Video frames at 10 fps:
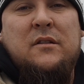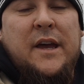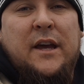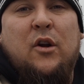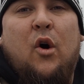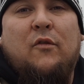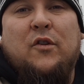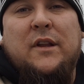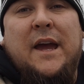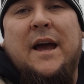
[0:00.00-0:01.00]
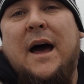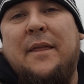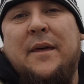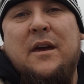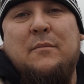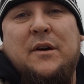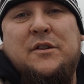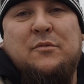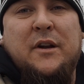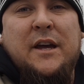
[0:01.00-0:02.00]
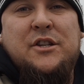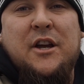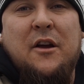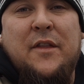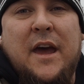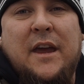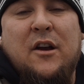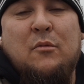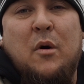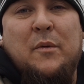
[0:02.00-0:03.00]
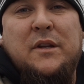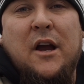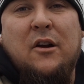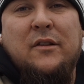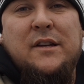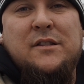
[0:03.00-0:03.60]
like an overlay on the image when I share that here momentarily.